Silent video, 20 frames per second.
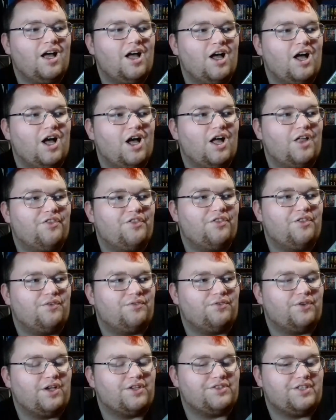
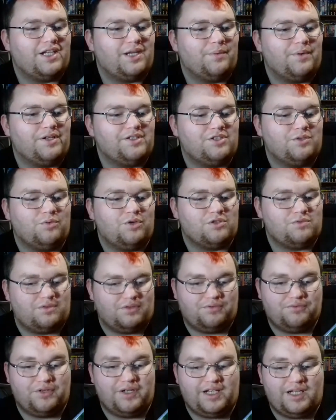the first thing they wanted to watch
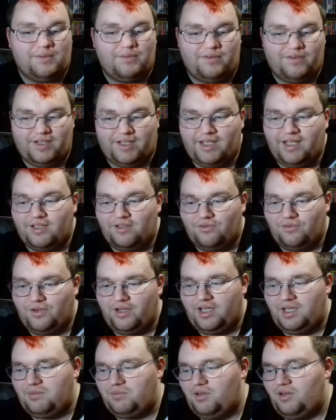was a 3D movie, a kids
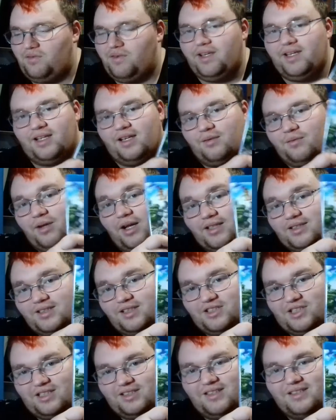3D movie, and I'd
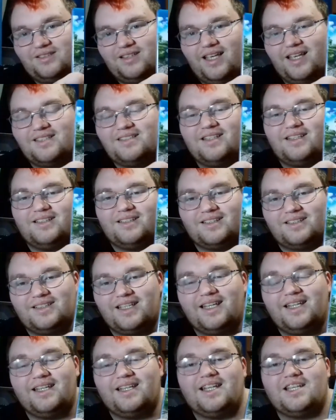suggested this. And there's a
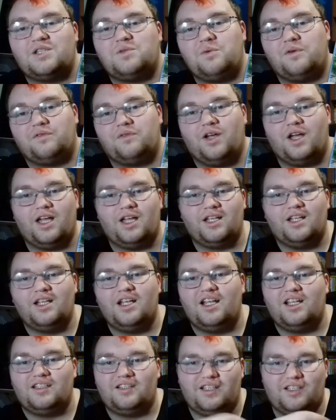scene in this with
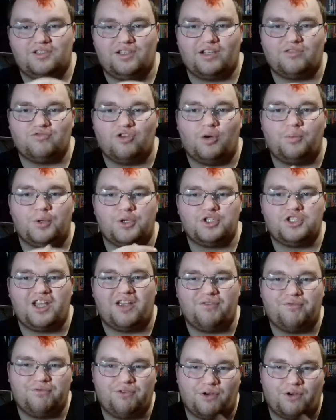this like robot
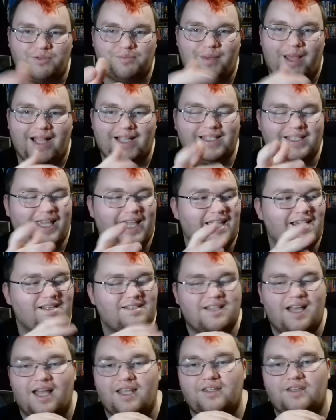chef throws
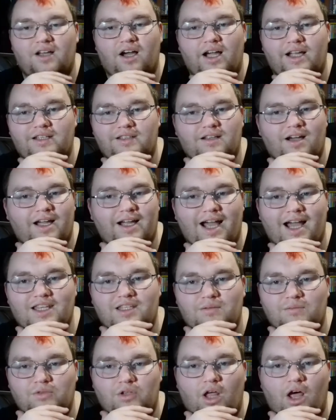pancakes, and I
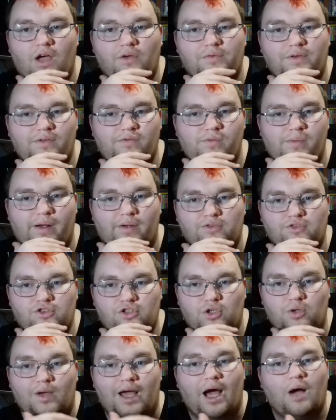had them laughing for about
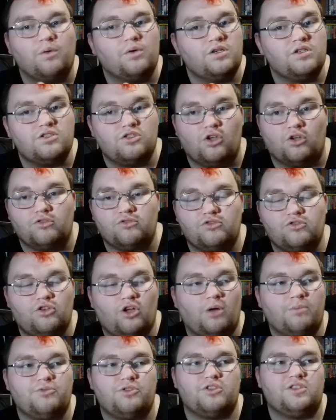2 hours
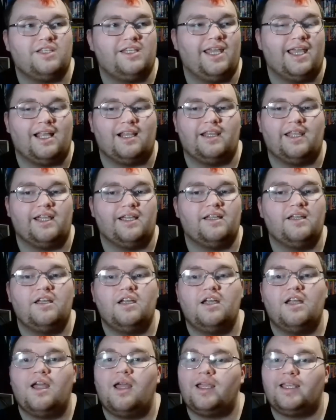non-stop, just giggling,
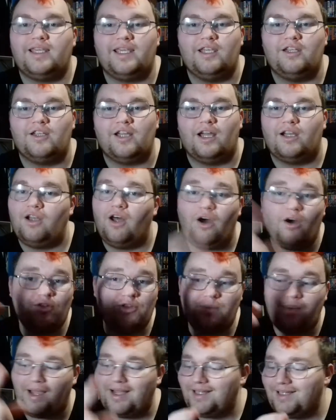keep going,
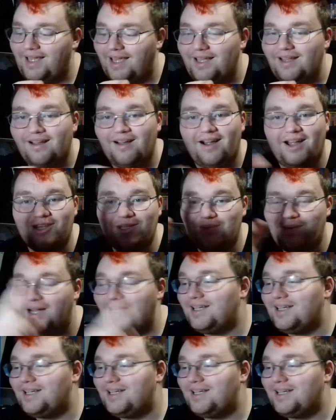oh, the pancake guy,